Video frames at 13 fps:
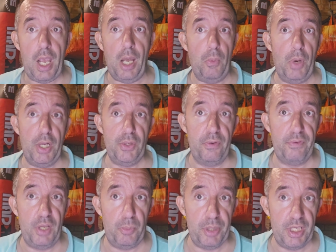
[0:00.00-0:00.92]
I wonder if
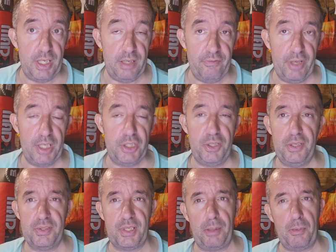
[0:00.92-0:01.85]
there'll be an invention
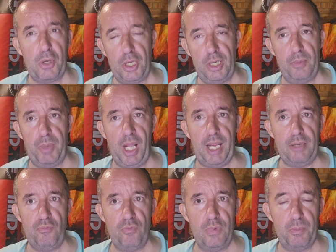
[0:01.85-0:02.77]
of some kind of
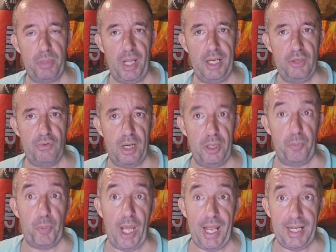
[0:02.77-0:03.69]
Blade Runner
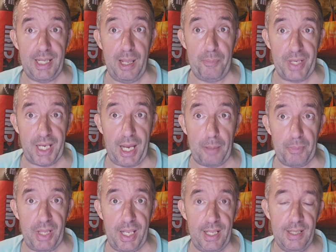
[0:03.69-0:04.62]
pandemic
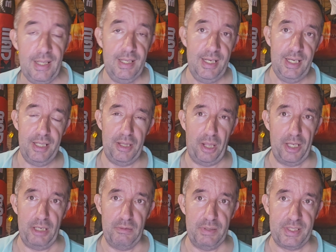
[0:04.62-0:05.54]
up there,
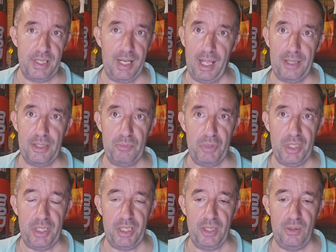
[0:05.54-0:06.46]
like there is in London with
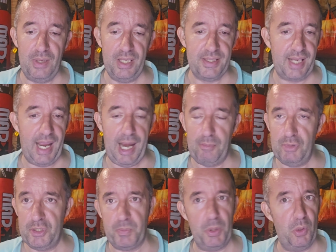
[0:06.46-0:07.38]
the U L E Z
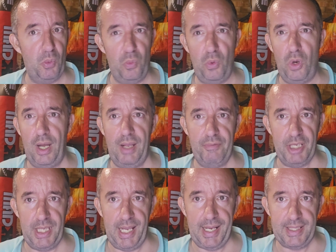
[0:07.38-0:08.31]
cameras, but
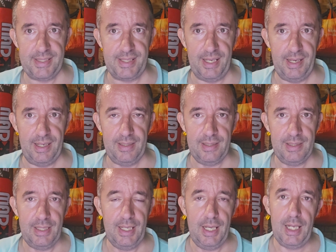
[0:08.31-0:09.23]
whatever next, huh?
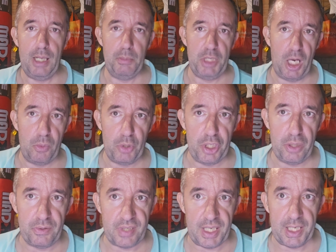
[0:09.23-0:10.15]
Let me know what
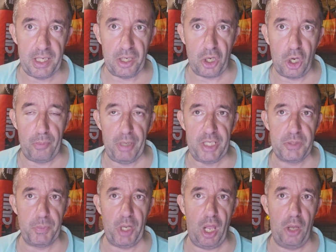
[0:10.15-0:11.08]
you think in the
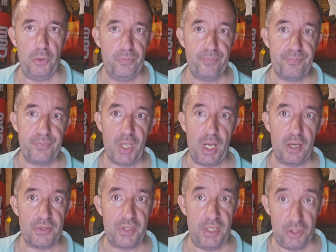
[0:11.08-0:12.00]
comments below.
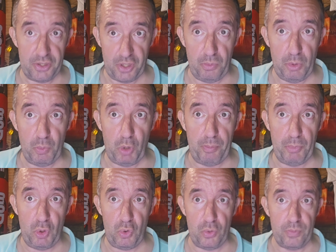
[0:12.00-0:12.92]
I'll see you soon with one
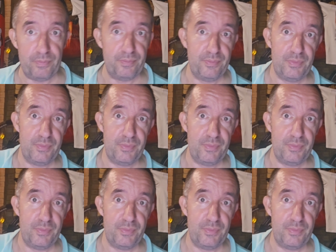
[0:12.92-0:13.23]
more.